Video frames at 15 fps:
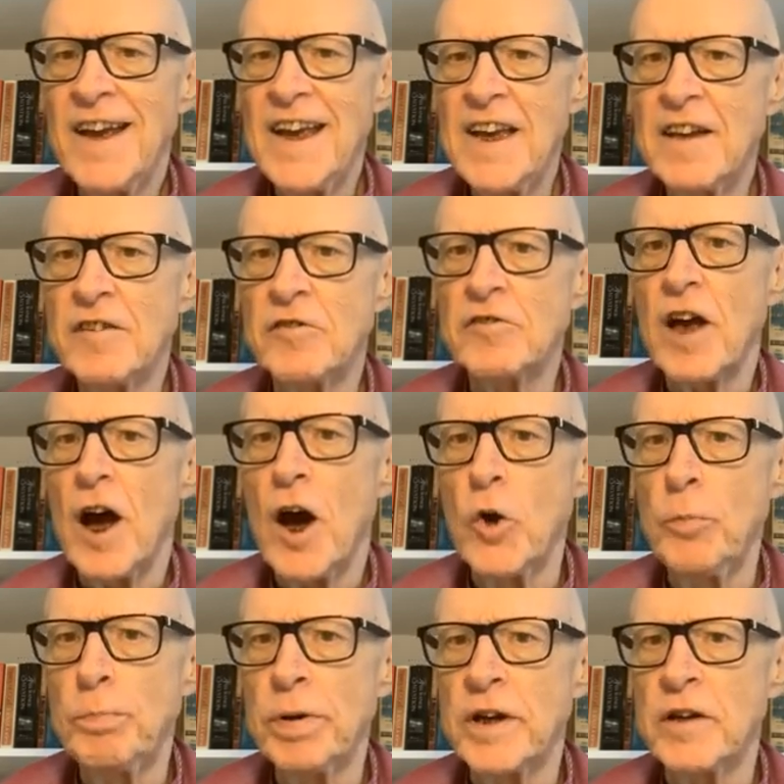and he
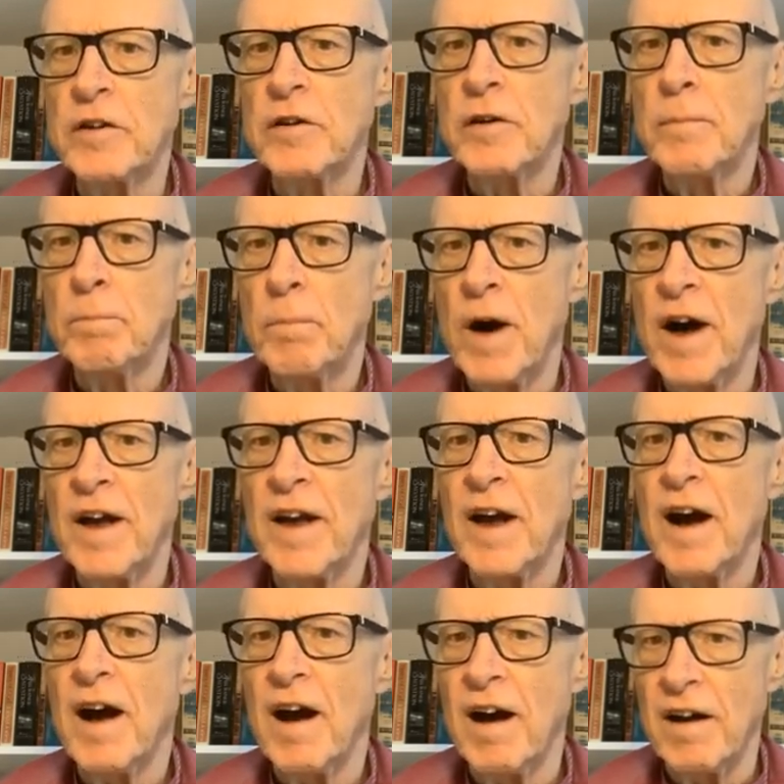has opened
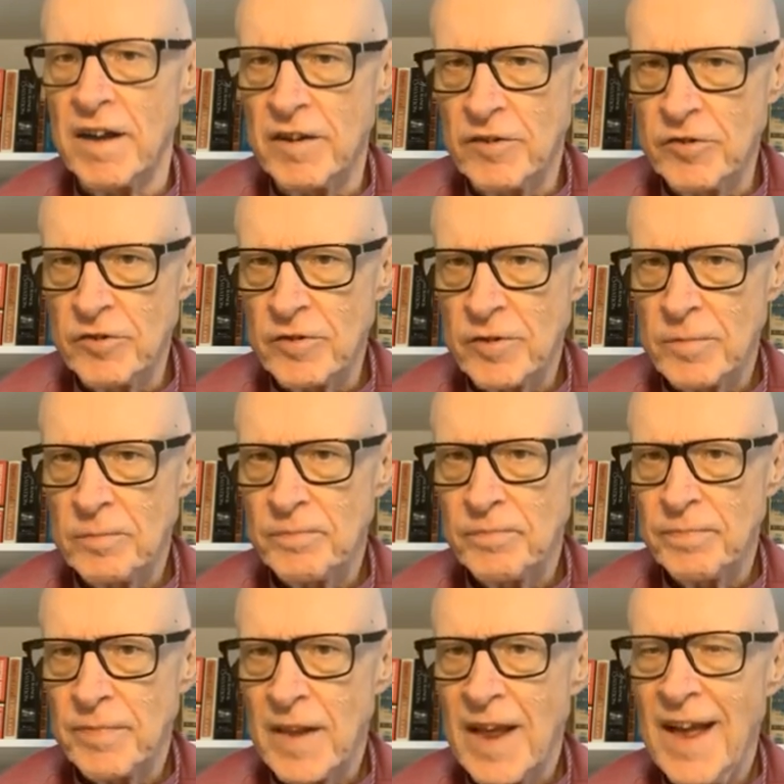my
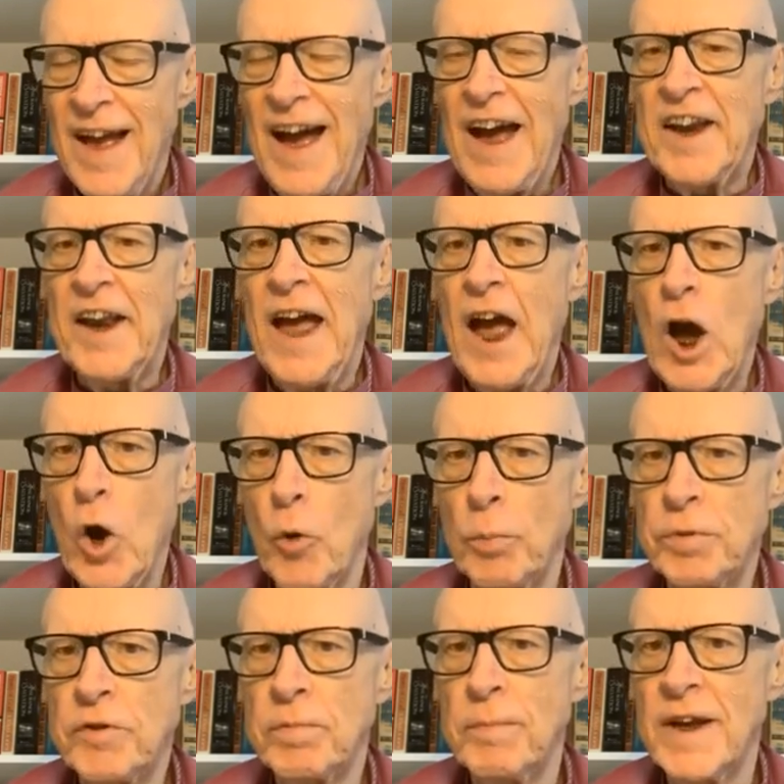eyes
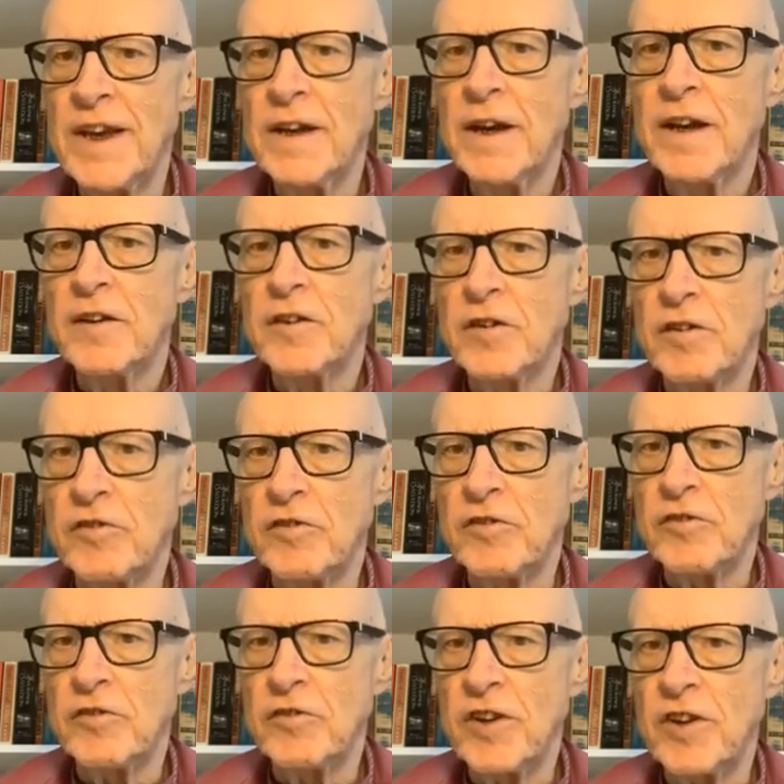and helped me
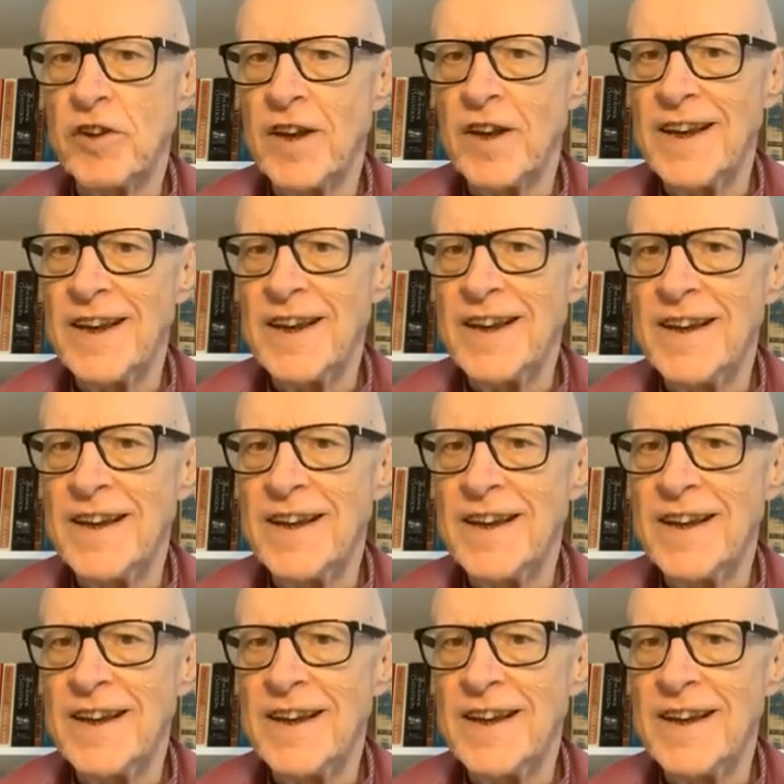to see.